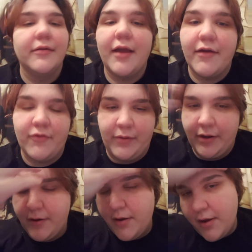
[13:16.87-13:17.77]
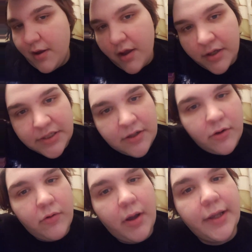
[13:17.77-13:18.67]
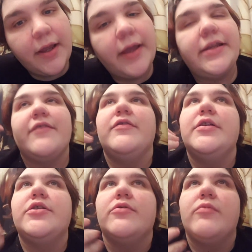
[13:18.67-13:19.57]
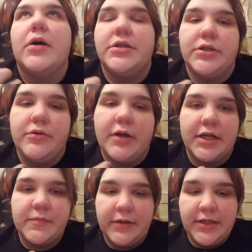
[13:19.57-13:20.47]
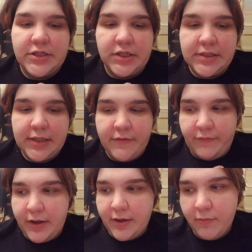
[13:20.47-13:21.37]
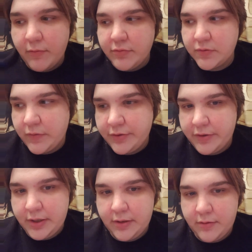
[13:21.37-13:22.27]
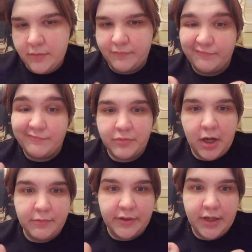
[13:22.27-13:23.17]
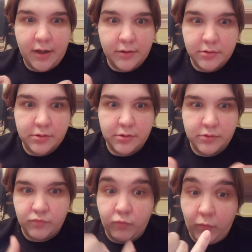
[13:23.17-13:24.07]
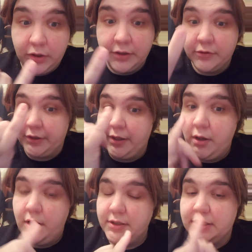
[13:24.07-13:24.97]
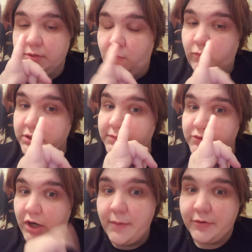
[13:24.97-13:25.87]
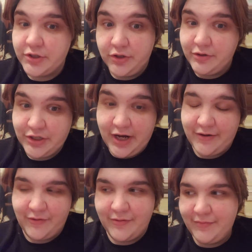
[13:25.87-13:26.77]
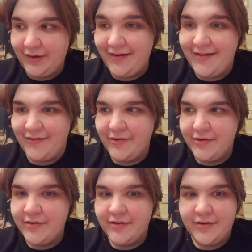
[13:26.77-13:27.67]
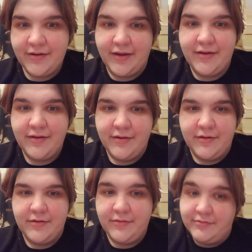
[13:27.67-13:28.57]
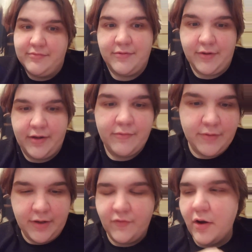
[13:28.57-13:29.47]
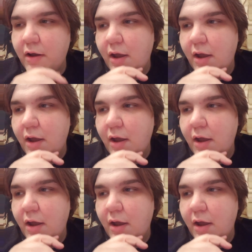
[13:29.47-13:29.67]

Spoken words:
Everywhere. So I definitely do want to do cosplay. It's just, if anyone was wondering, probably not, because there's literally says 1 subscriber to your channel. I'm like, oh, okay. Okay, whatever.